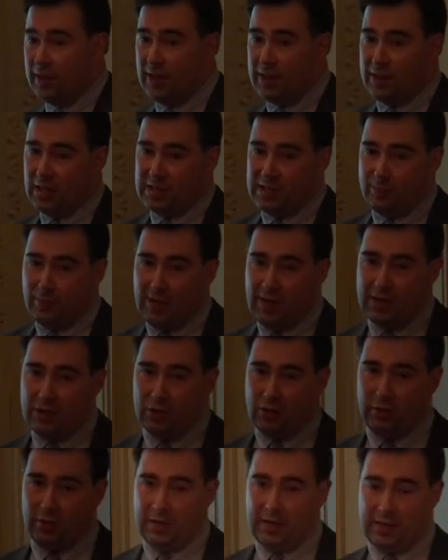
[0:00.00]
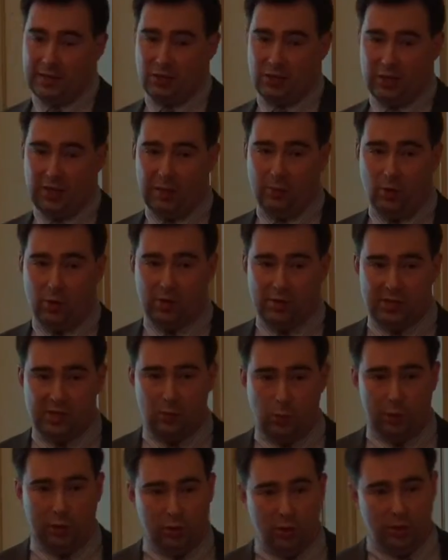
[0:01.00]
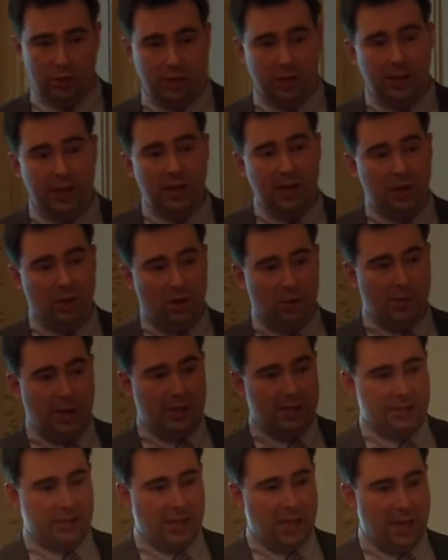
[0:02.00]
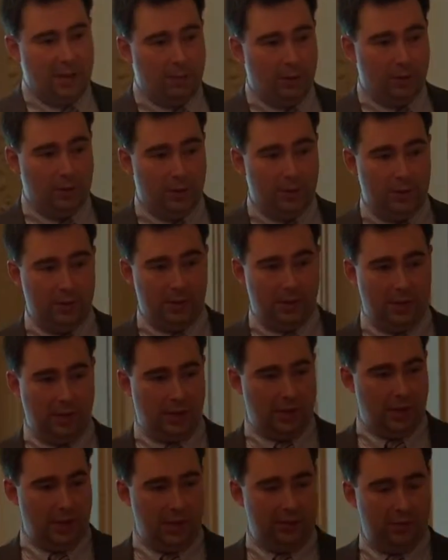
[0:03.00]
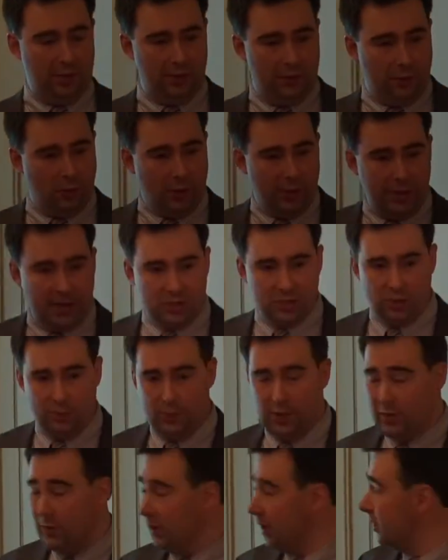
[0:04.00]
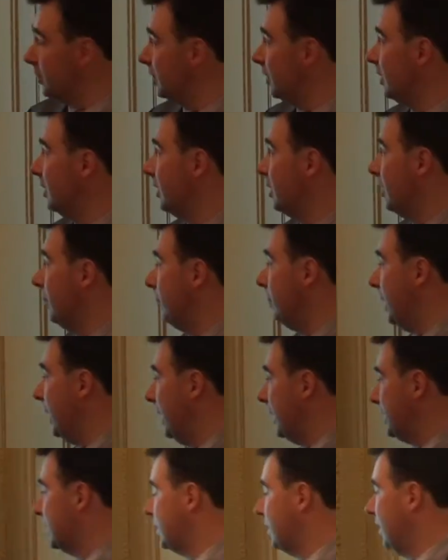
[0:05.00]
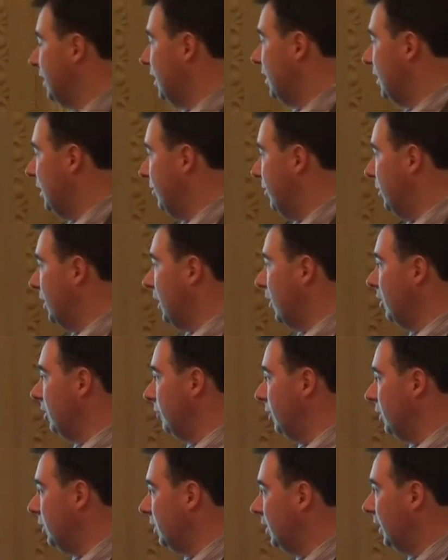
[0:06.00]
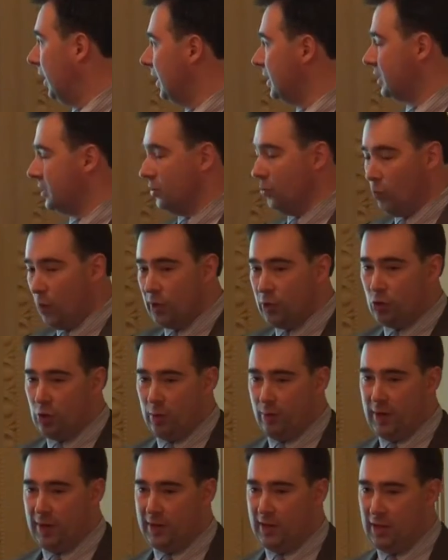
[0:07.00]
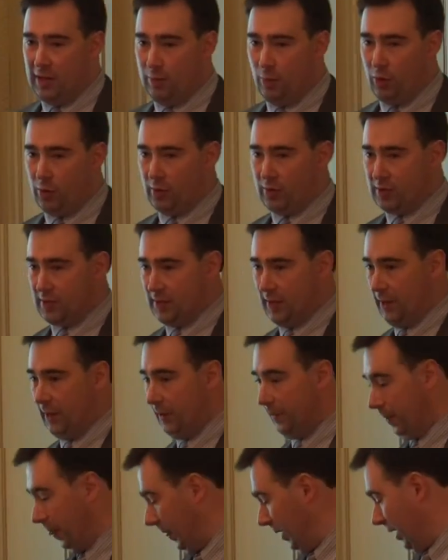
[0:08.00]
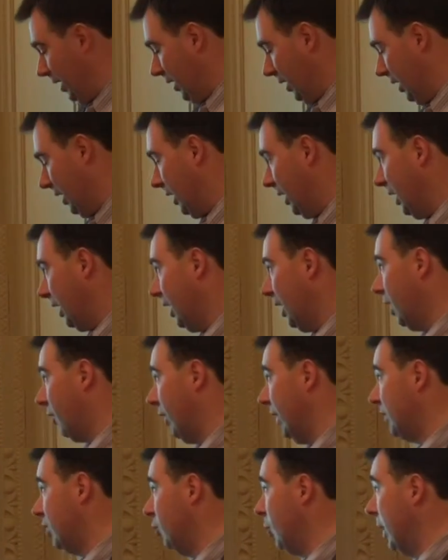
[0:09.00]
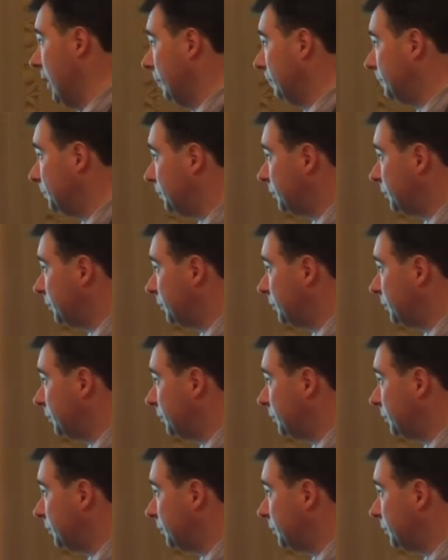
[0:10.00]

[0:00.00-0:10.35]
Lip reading: the anticipation that democracy will not remain stable even for an extra period makes the current middle class want to abandon democracy right away.